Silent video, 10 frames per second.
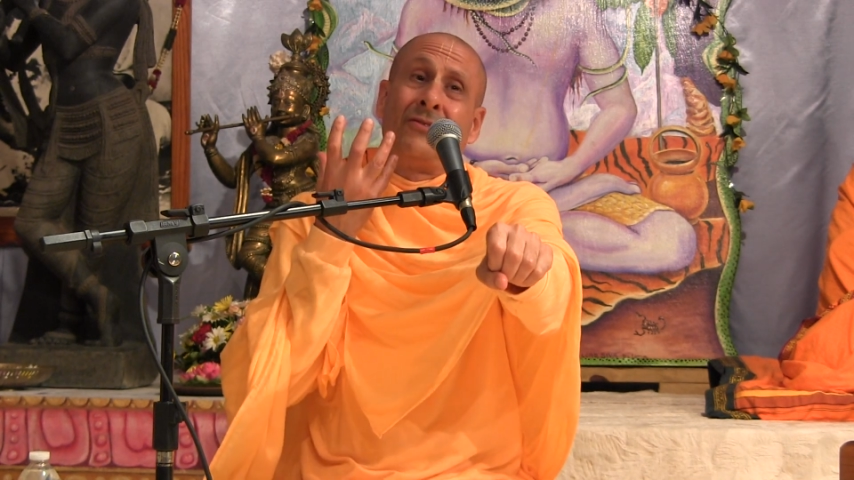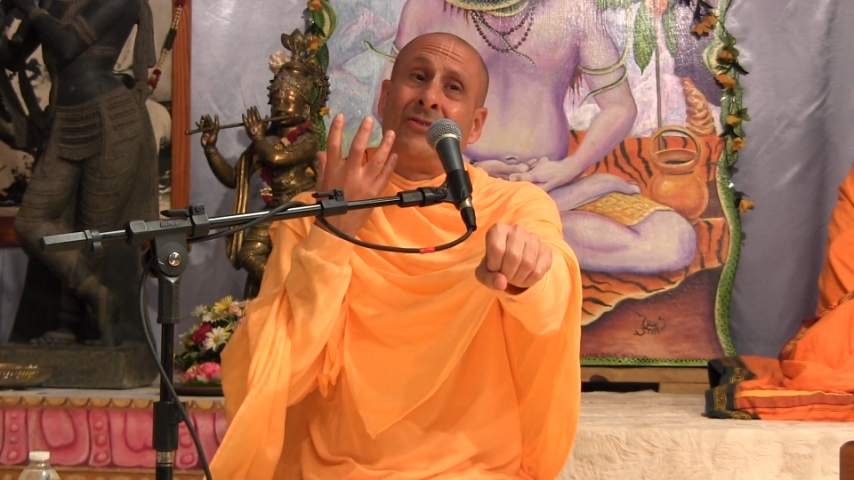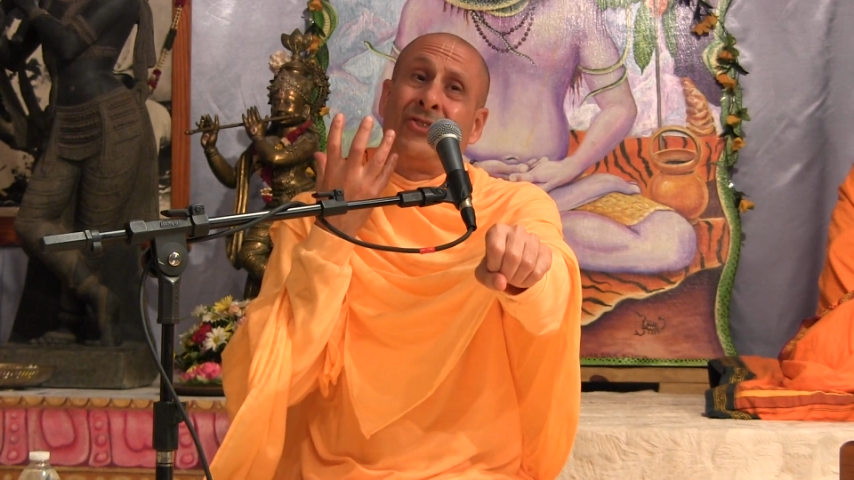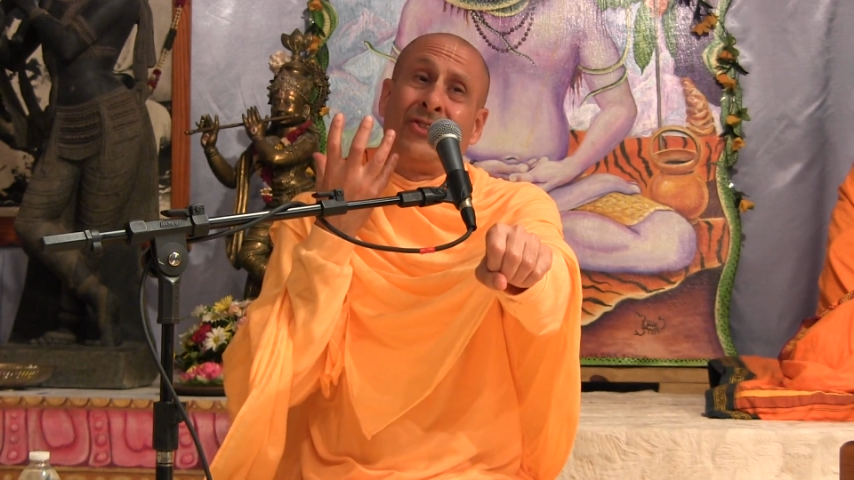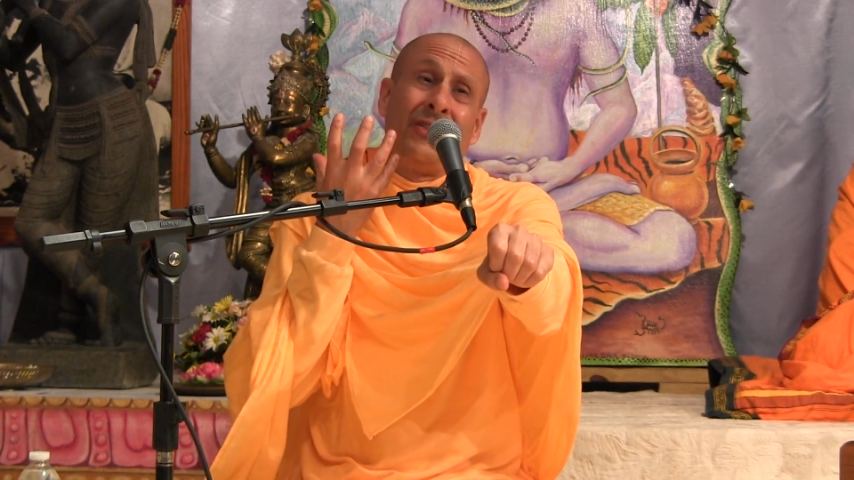
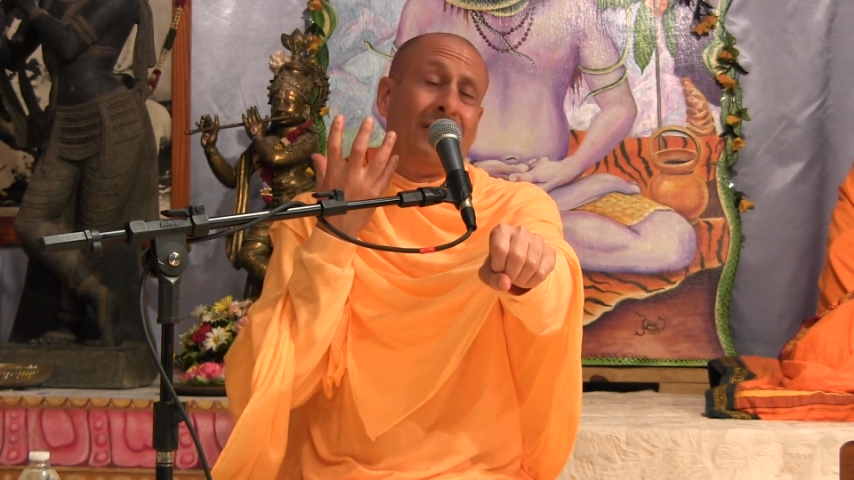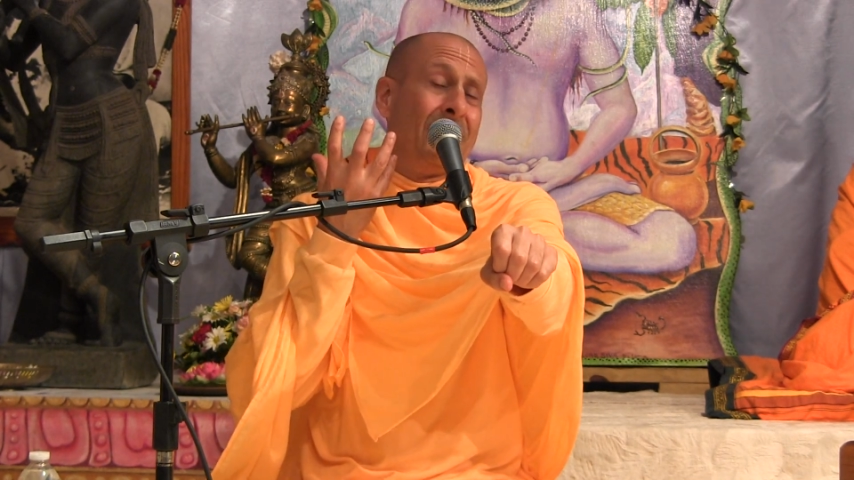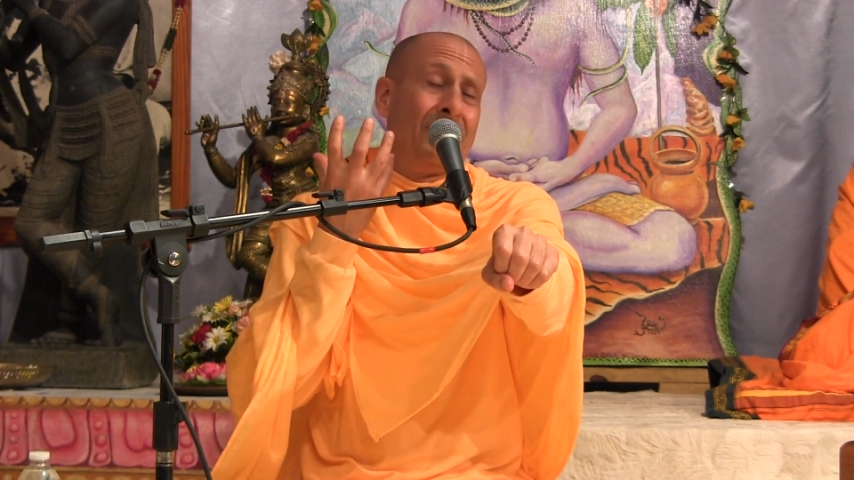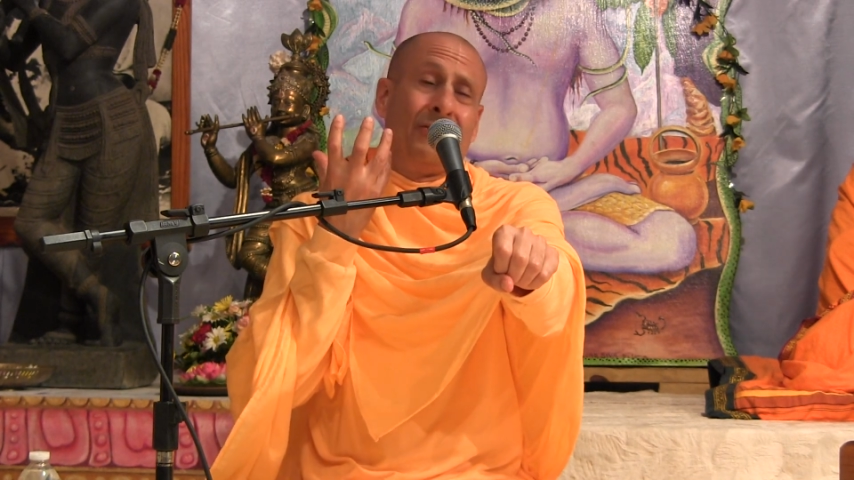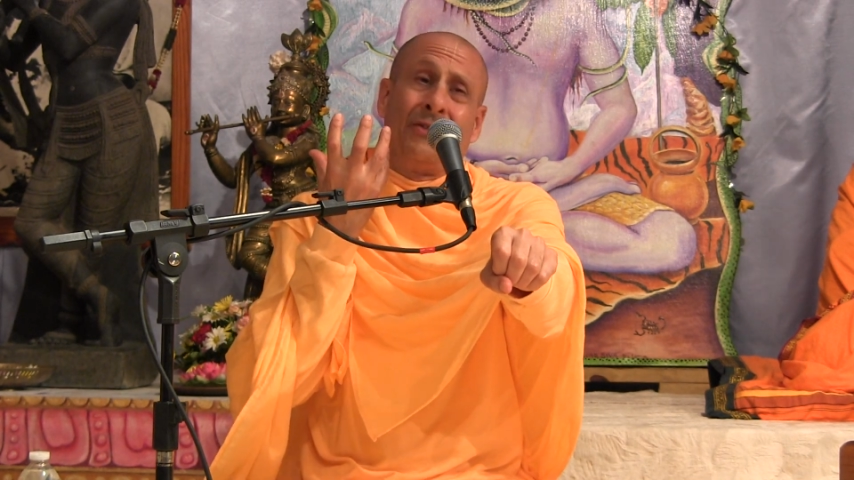
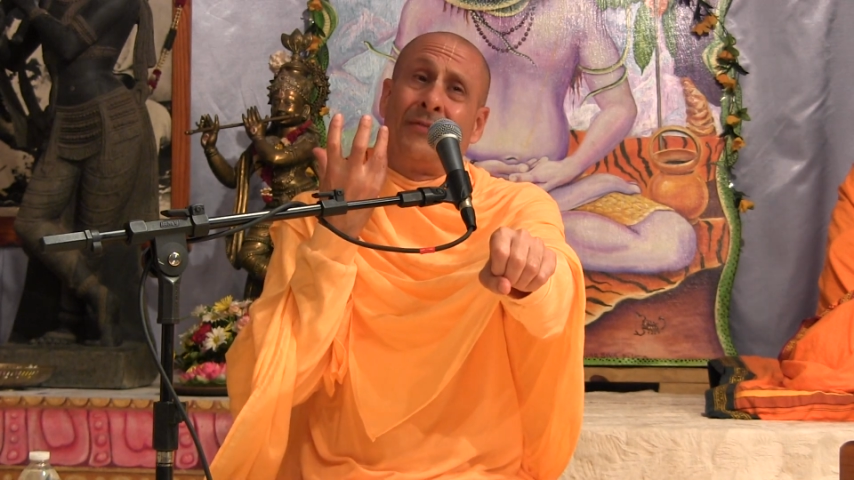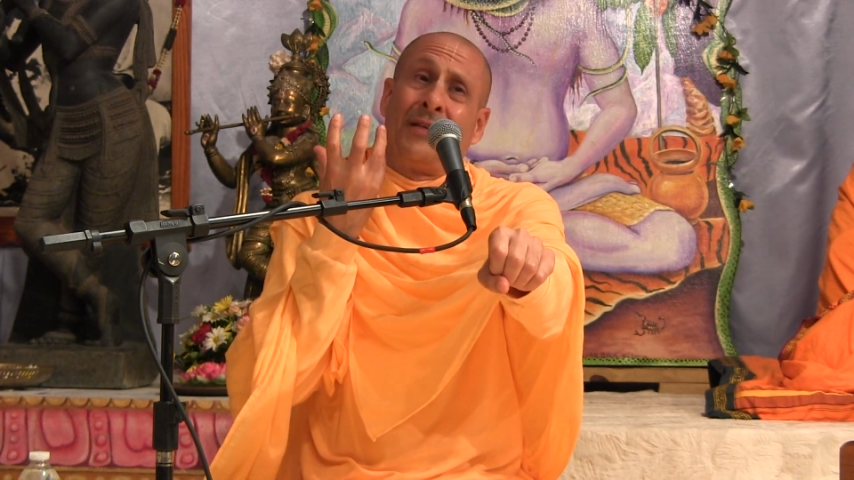tears of